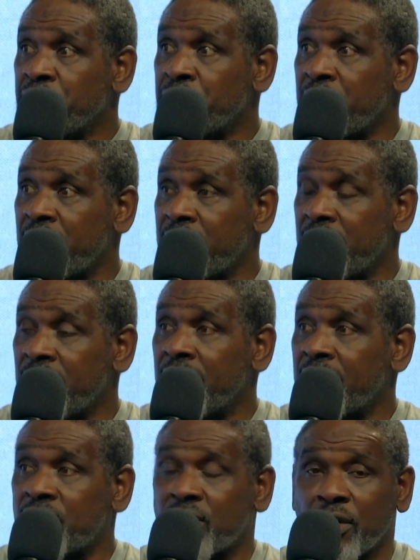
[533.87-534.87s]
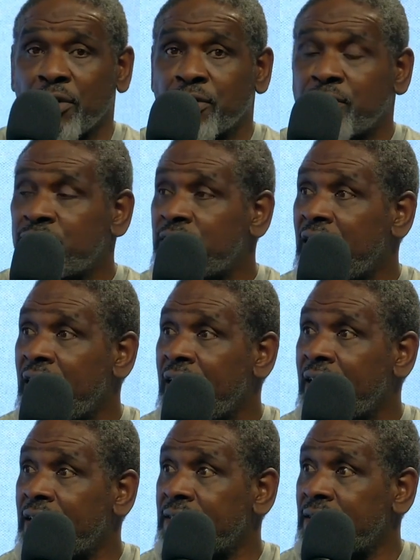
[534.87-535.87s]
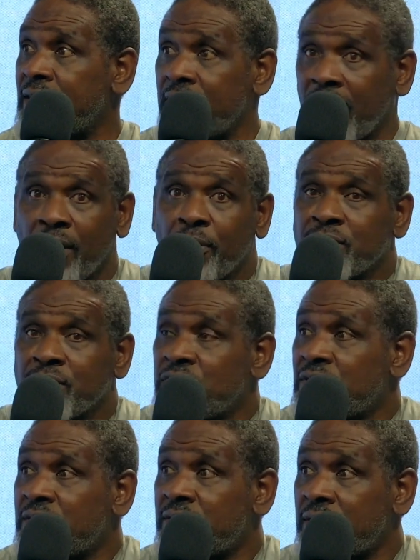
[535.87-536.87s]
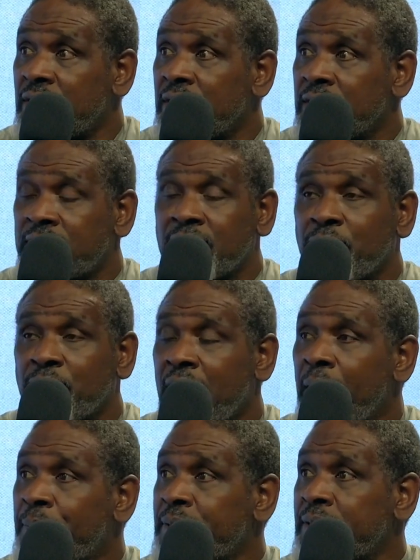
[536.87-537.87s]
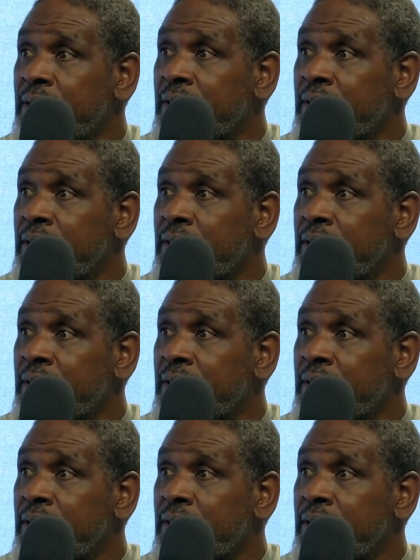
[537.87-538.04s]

that non-exclusive tag, and and I would have just happened. see what happened.